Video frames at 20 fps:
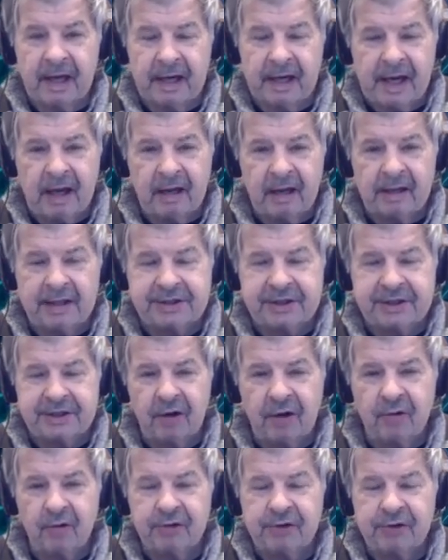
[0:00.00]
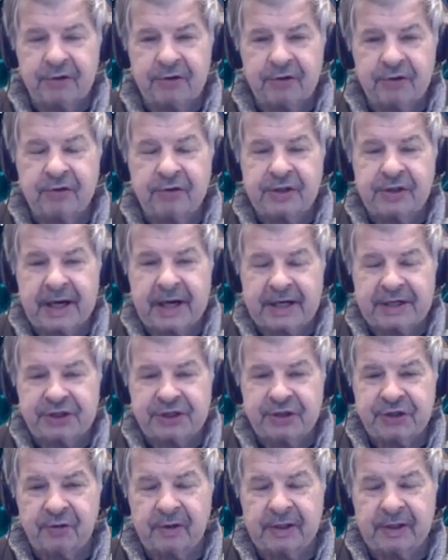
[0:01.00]
Now let's go to
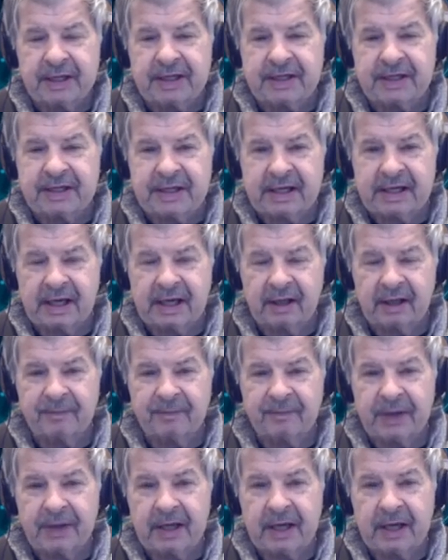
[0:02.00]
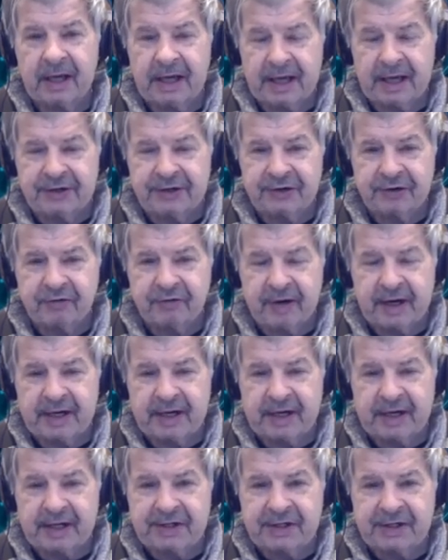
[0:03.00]
textual ETL.
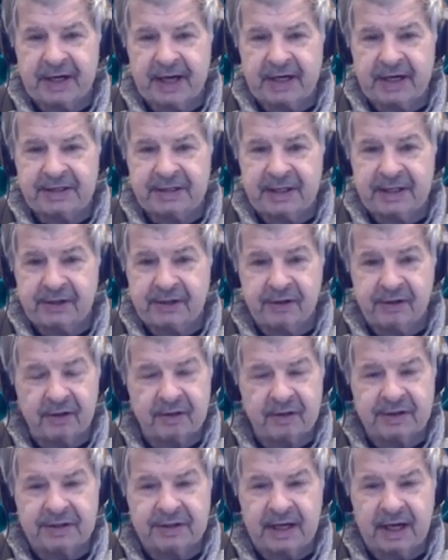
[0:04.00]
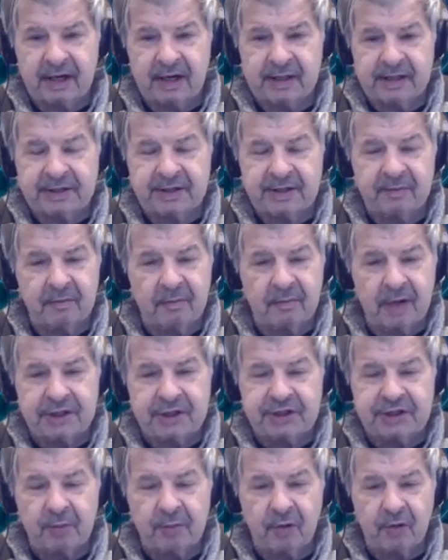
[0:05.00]
Integrating text, it turns out, is a
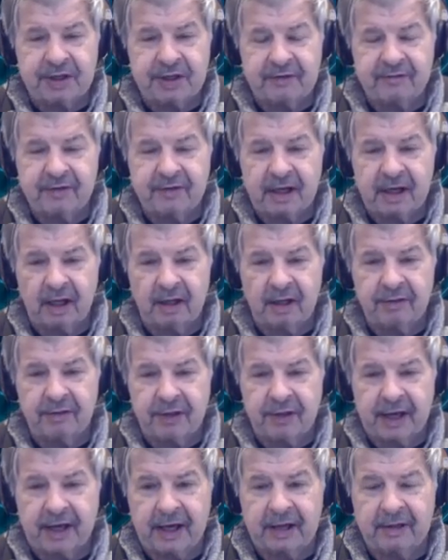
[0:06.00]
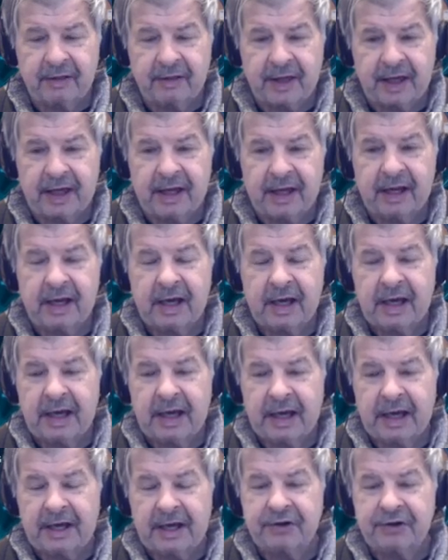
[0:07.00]
much more difficult thing than
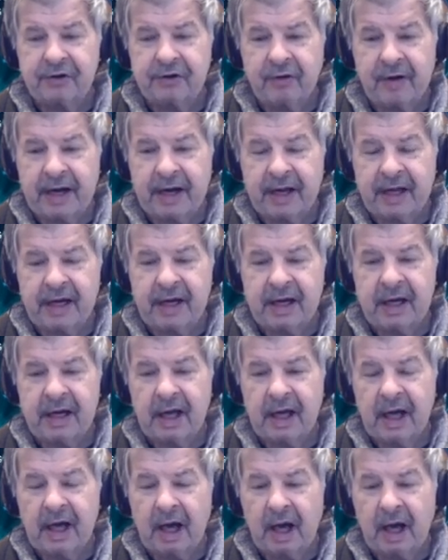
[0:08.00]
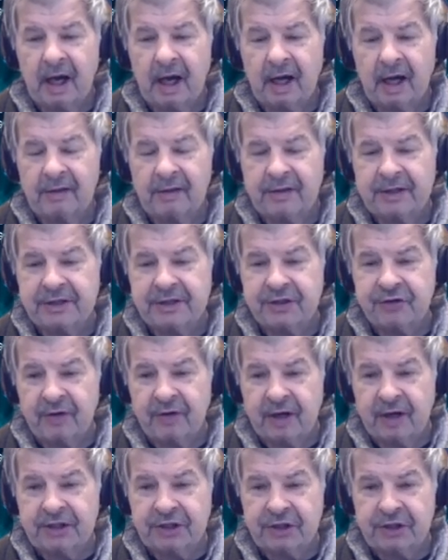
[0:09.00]
integrating the
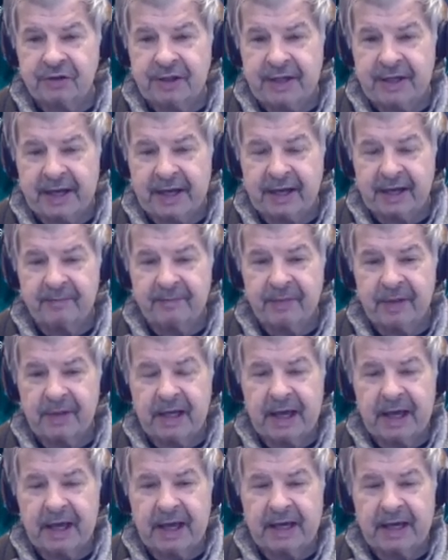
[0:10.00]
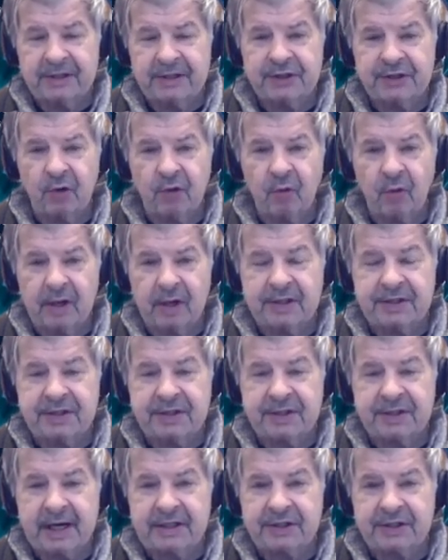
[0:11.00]
structured data. And so what does
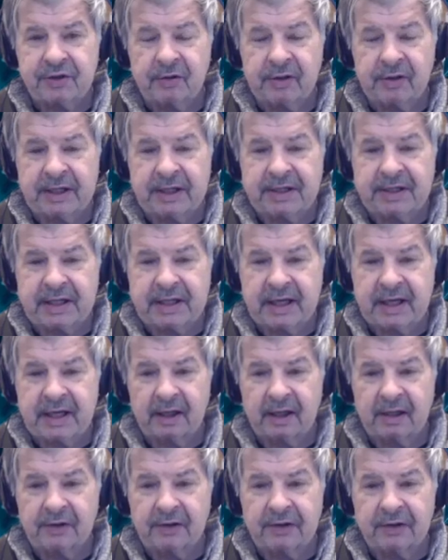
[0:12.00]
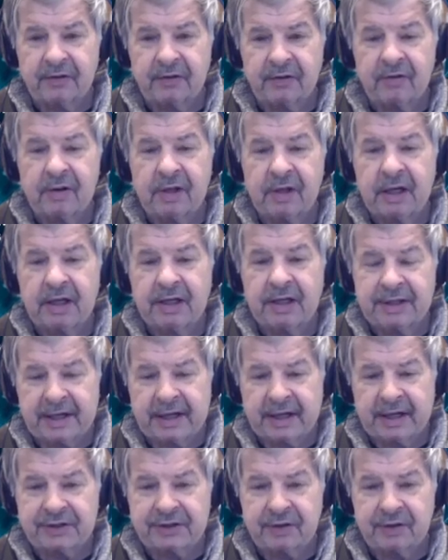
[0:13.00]
textual ETL do?
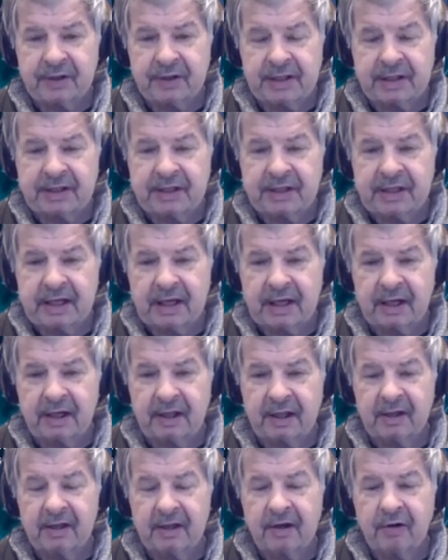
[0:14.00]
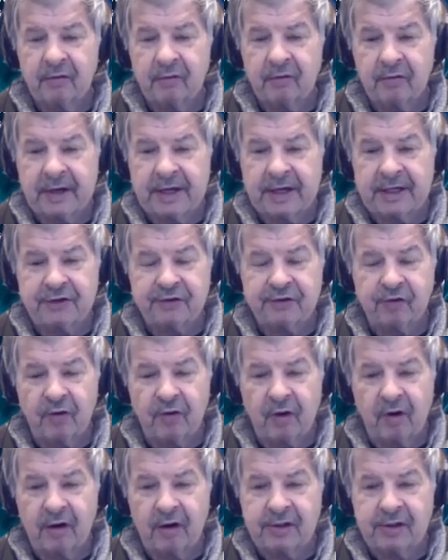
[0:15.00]
Textual ETL reads
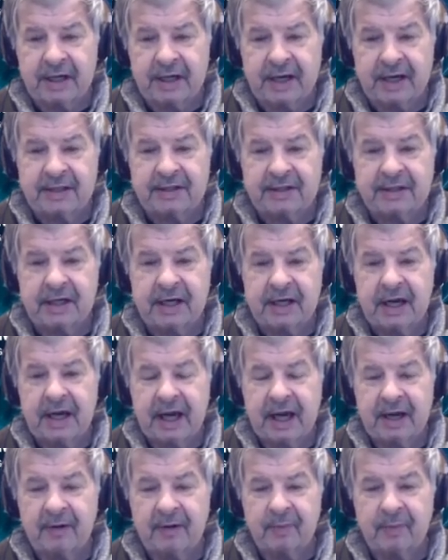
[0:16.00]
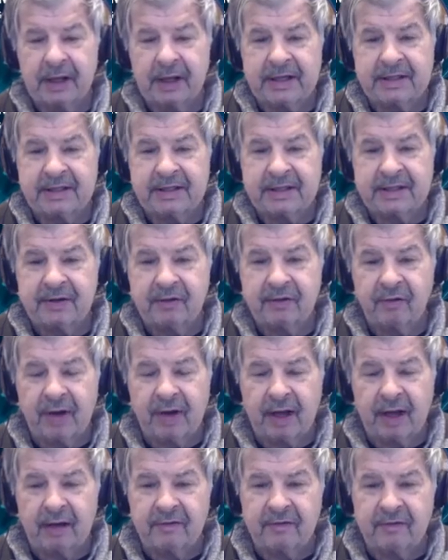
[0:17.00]
raw text and places the
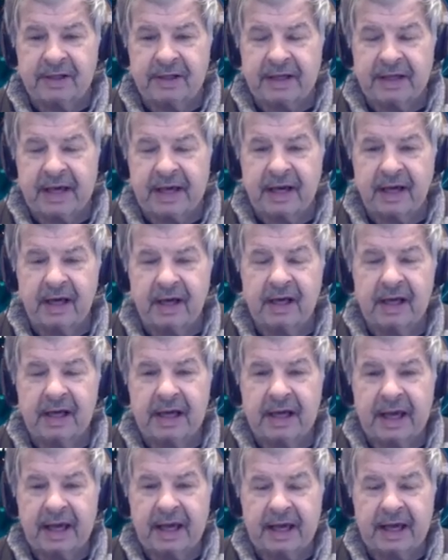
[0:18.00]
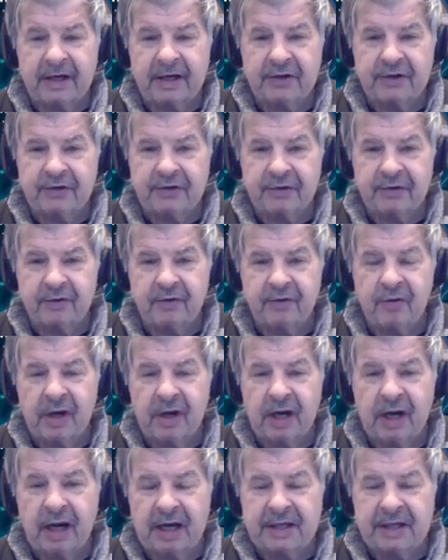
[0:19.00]
relevant data into
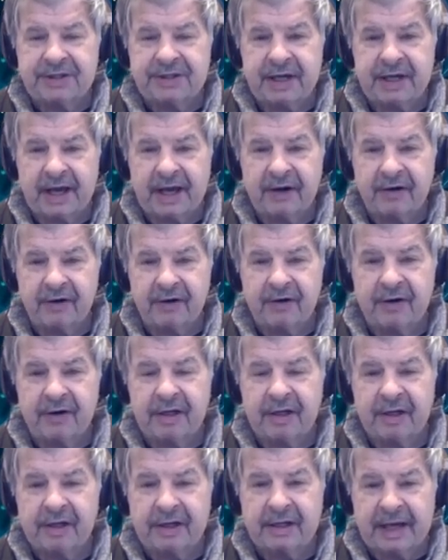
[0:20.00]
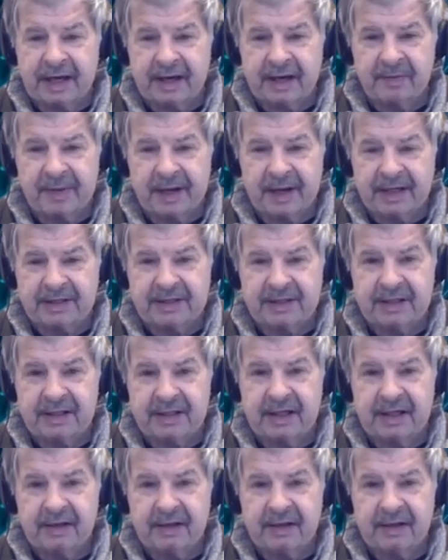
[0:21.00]
a standard database.